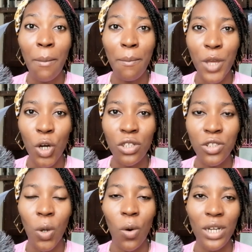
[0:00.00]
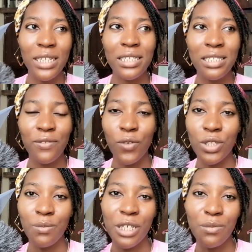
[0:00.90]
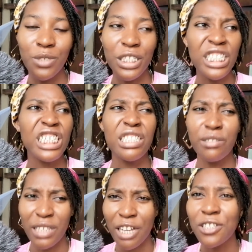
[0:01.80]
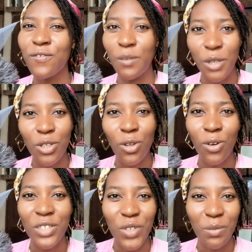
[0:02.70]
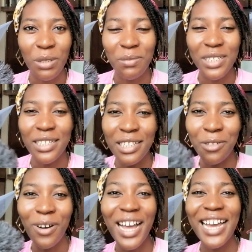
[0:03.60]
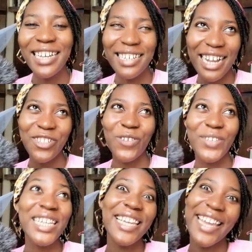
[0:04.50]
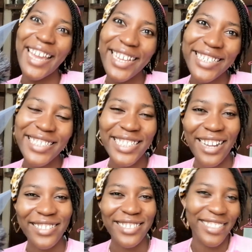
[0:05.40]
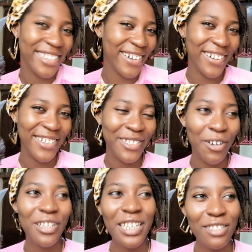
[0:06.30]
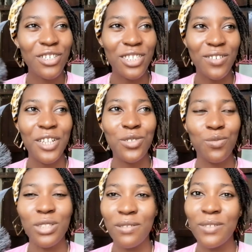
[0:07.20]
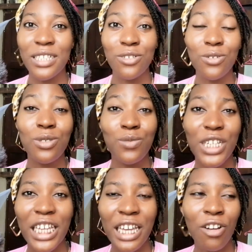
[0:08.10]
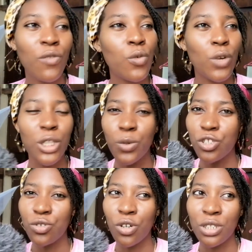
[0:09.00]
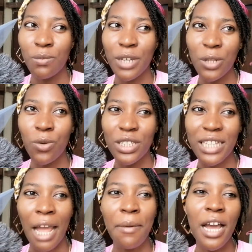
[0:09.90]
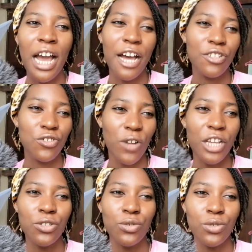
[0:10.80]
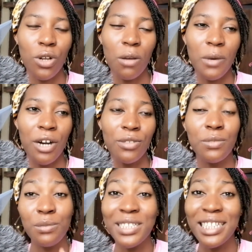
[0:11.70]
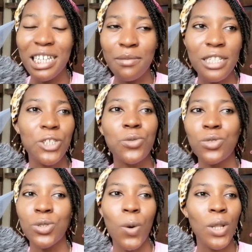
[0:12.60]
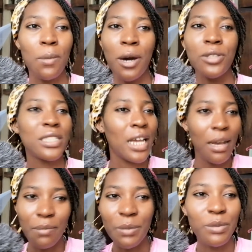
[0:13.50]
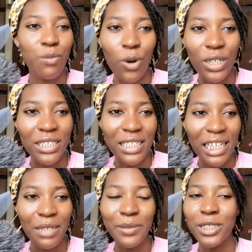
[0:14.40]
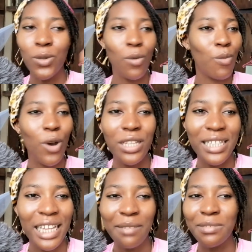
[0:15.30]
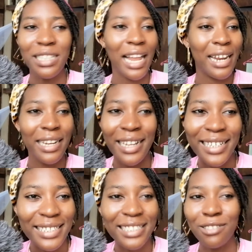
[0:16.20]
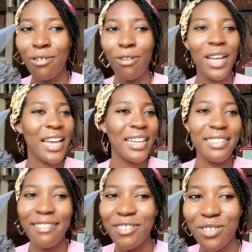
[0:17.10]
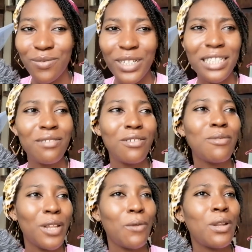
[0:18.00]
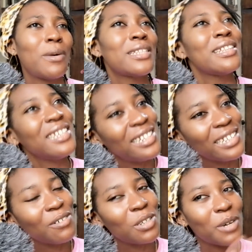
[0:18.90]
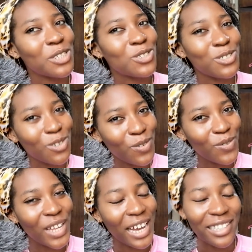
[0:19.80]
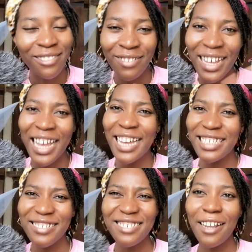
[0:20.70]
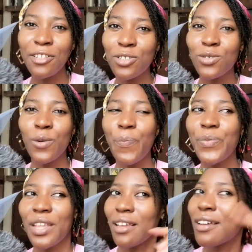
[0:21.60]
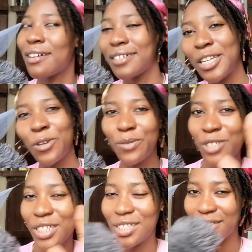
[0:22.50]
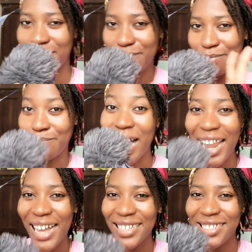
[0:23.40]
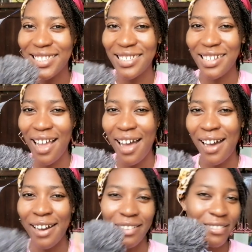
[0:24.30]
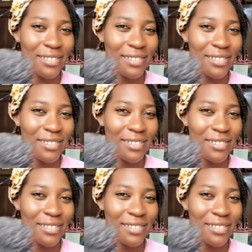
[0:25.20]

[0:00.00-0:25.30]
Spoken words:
male toys for the baby, he gets female toys for the baby, kind of in case there's a girl, he just trying to believe there's going to be a girl. Even when they were on the bed one time and trying to talk about baby names, and she was all about baby boys' names, boy names, Alex, the rest of it. And they were like, what about Lily? What about Sophia? Just trying to, just balance her